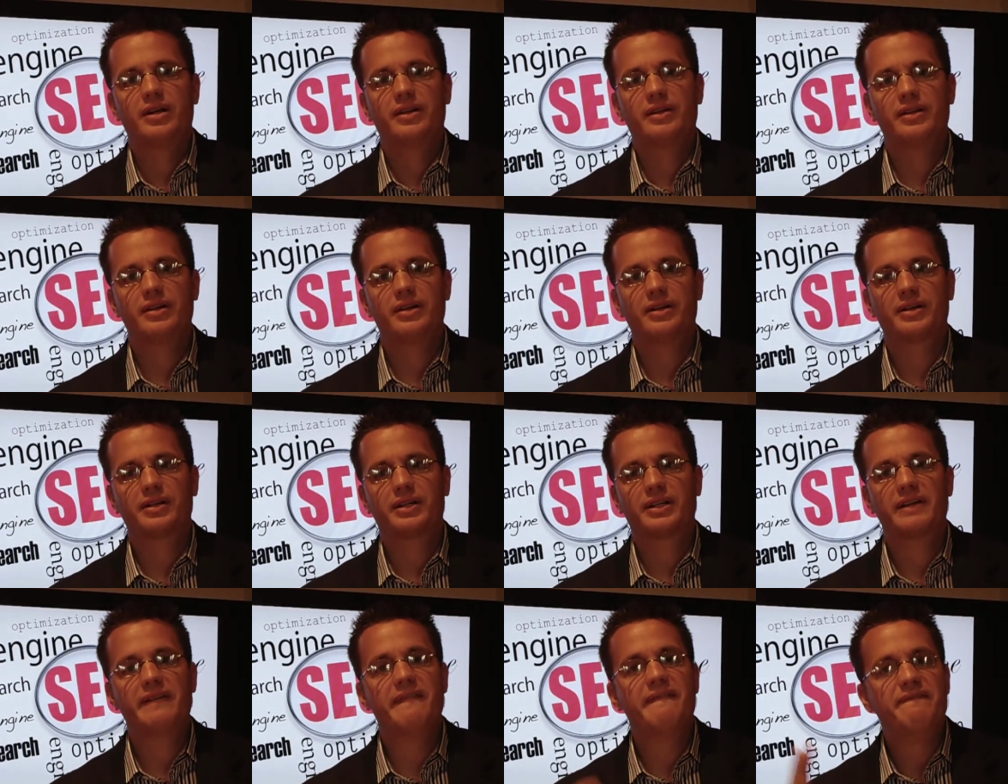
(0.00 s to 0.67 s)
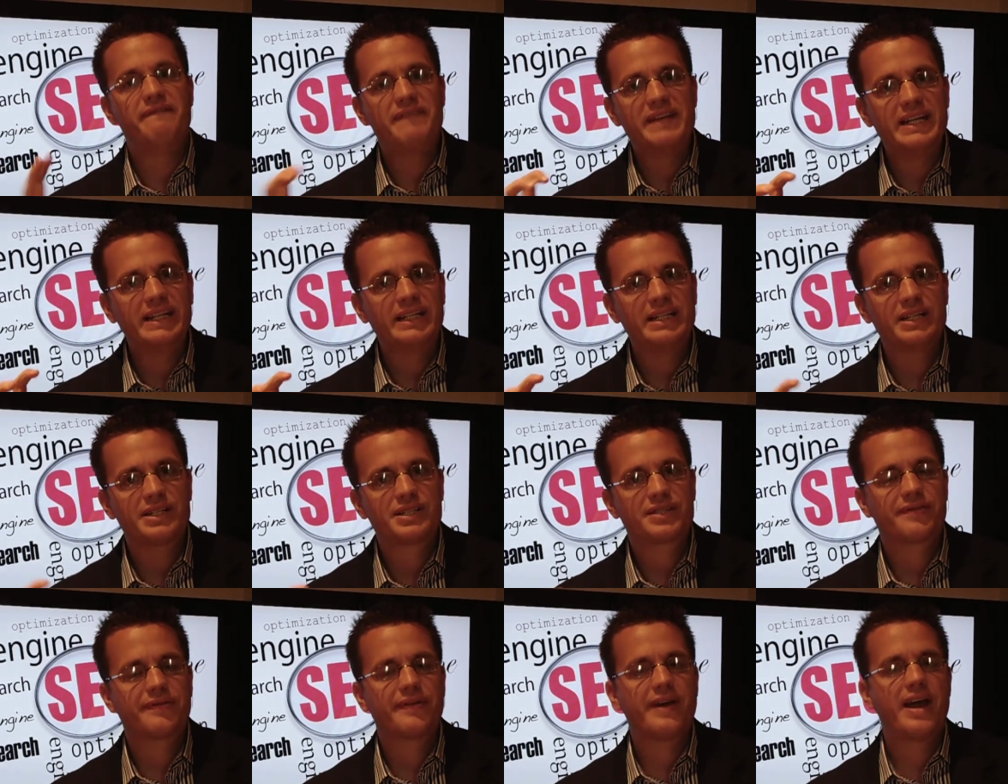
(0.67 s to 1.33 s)
the
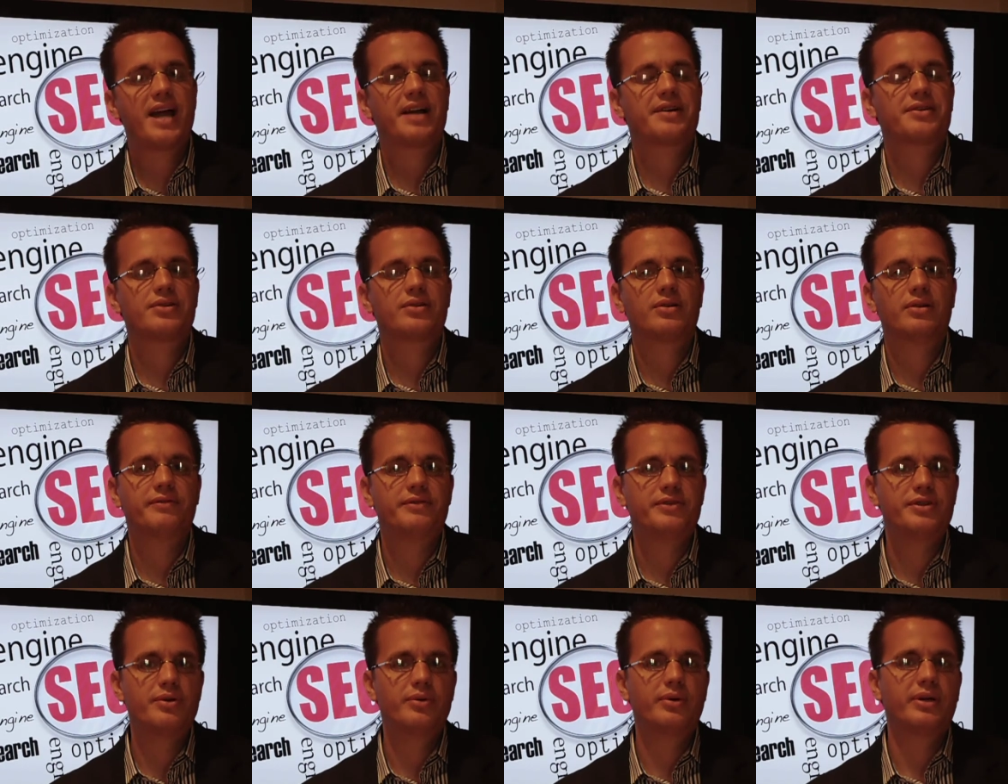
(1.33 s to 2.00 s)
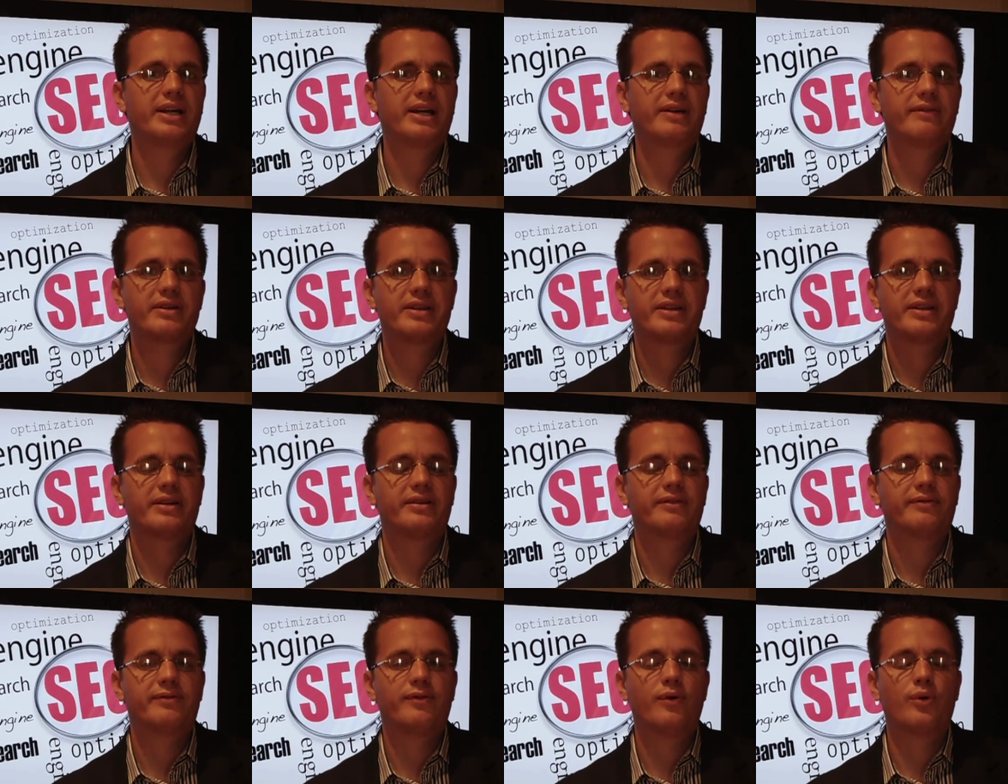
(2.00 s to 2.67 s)
convenience factor of doing everything
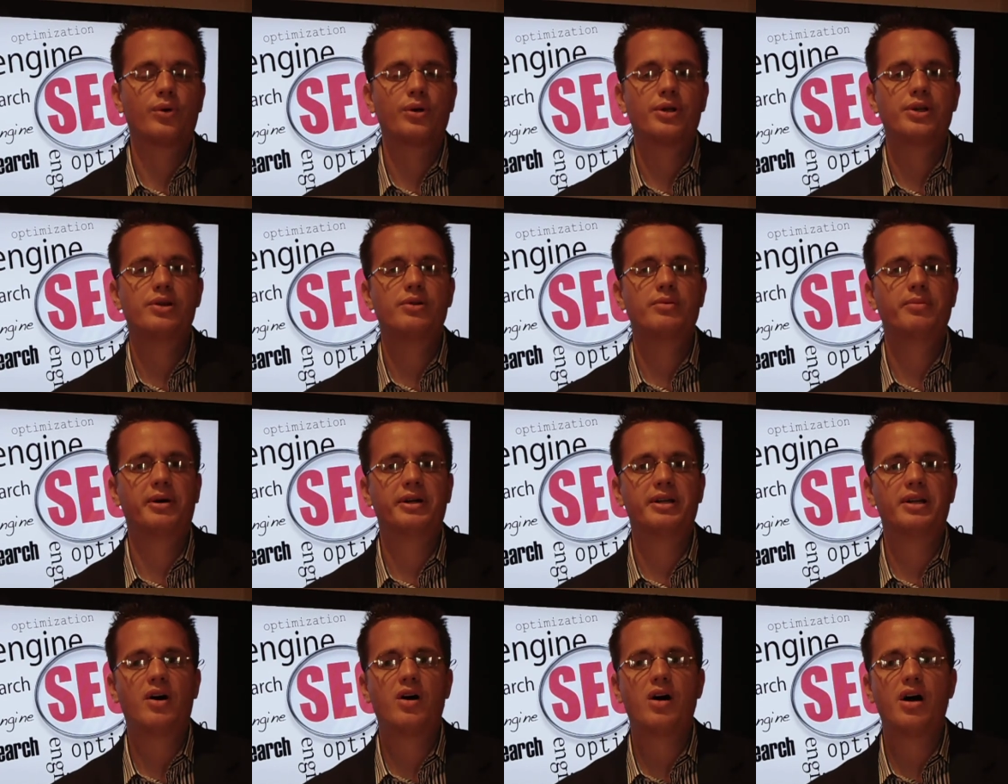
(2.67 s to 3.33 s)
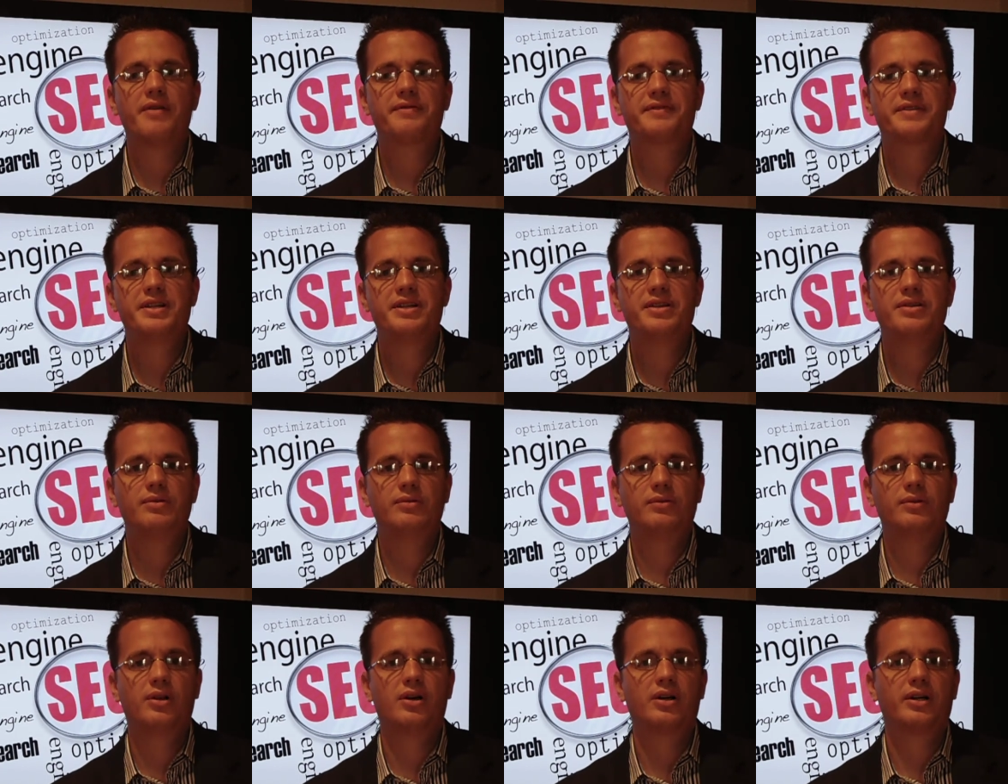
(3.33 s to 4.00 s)
for you, but often
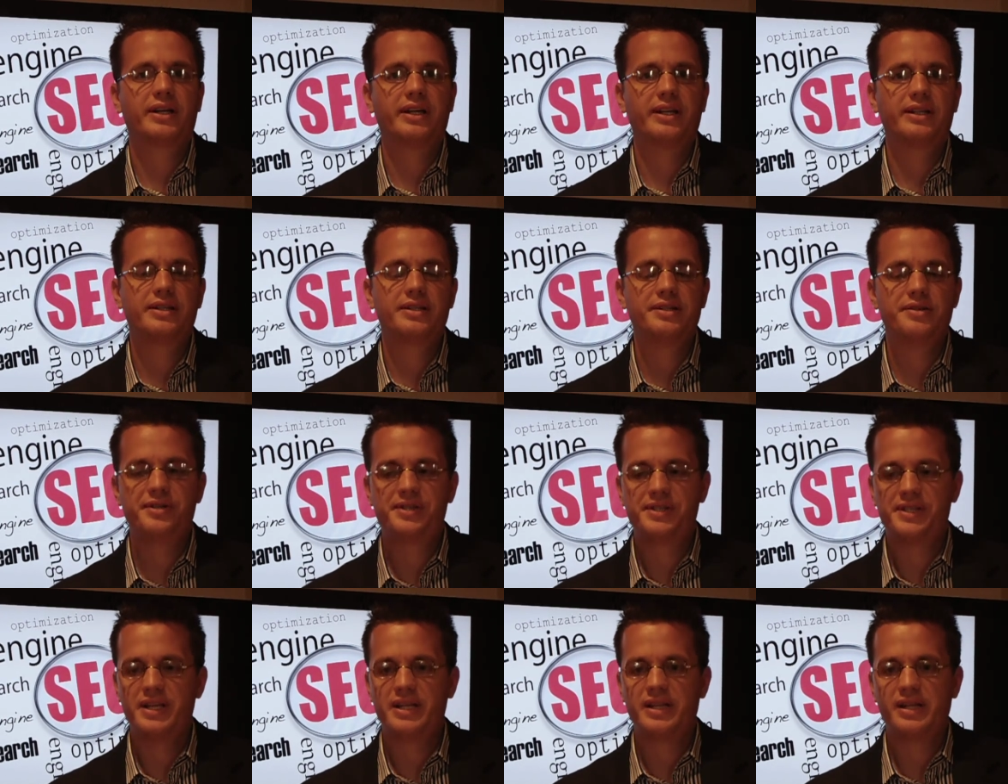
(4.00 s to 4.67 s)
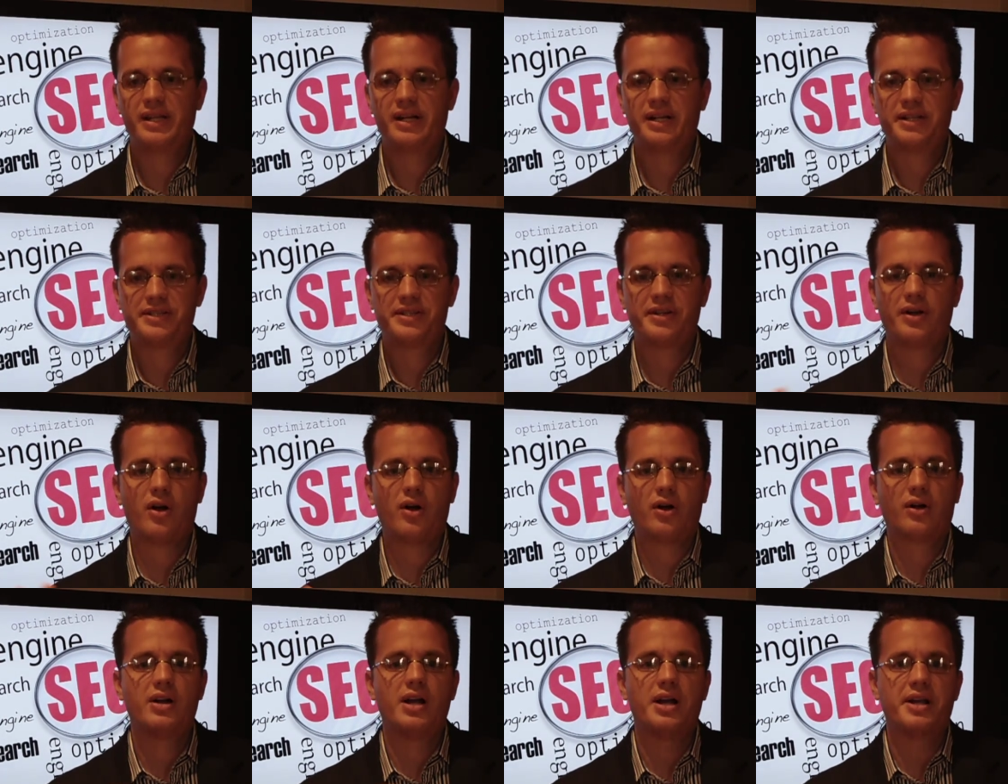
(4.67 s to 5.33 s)
you look and you see that it's
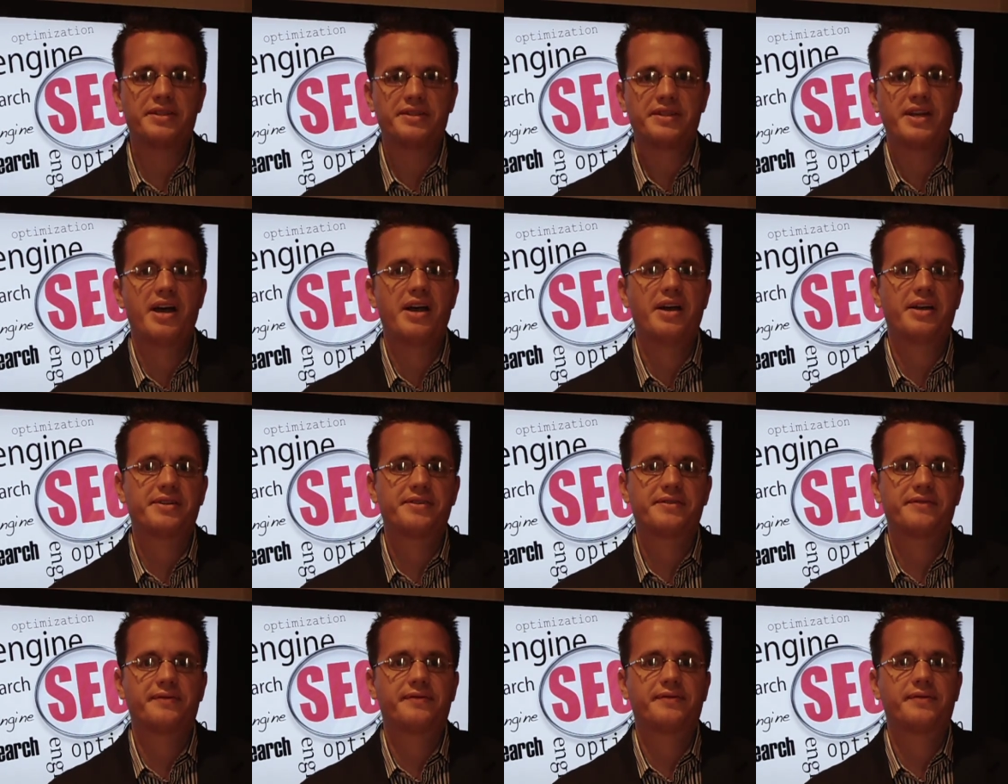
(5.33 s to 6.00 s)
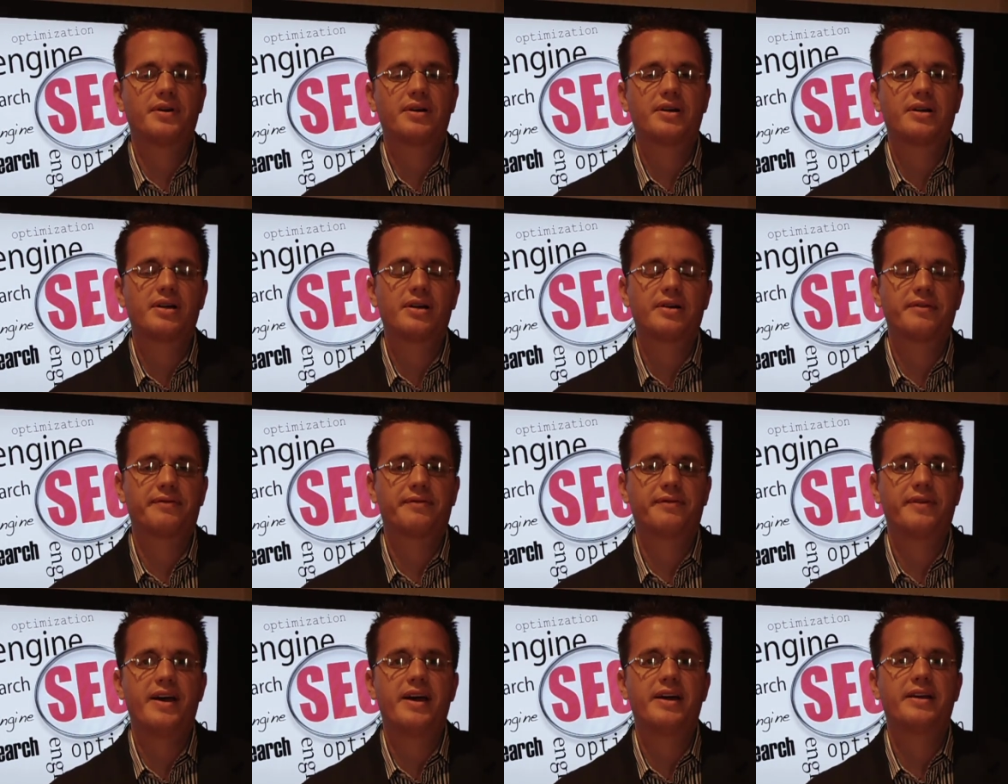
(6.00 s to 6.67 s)
RSS uh,
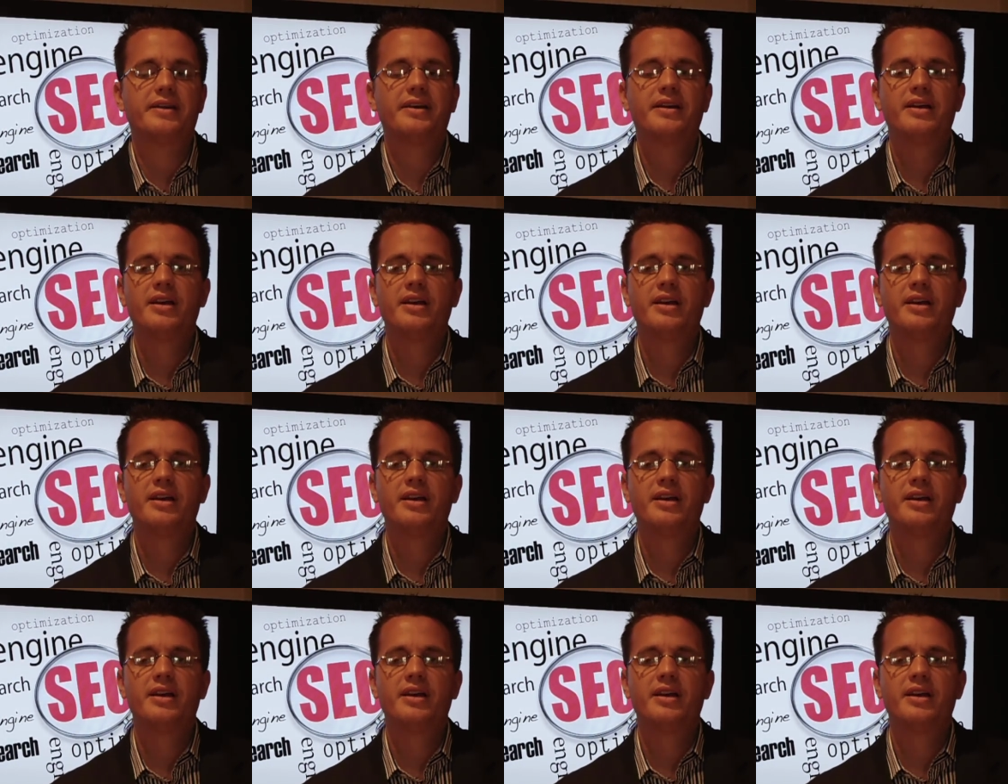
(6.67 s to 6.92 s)
fed